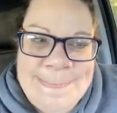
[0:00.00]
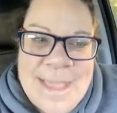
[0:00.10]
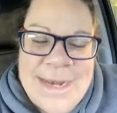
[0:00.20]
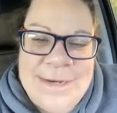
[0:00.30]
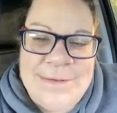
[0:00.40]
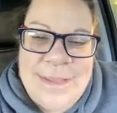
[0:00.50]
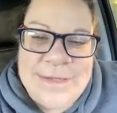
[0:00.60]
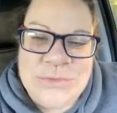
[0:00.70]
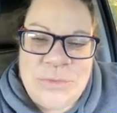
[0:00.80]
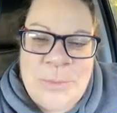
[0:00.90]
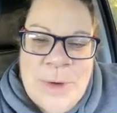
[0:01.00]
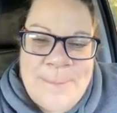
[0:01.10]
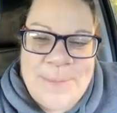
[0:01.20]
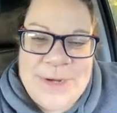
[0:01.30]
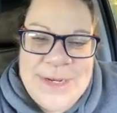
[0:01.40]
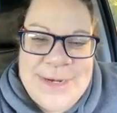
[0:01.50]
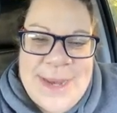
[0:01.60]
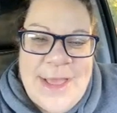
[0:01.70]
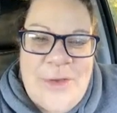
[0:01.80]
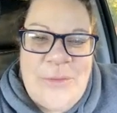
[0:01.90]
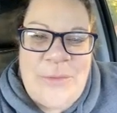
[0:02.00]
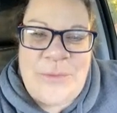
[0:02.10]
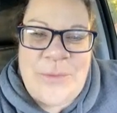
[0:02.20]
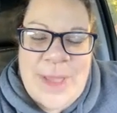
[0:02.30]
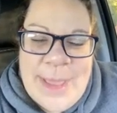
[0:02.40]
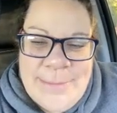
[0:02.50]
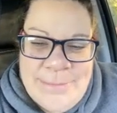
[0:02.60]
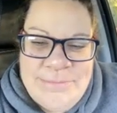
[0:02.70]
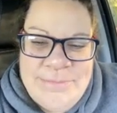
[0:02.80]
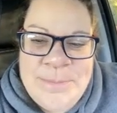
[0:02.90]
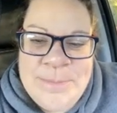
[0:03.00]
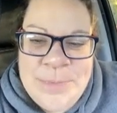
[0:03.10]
that intellectual property now I'm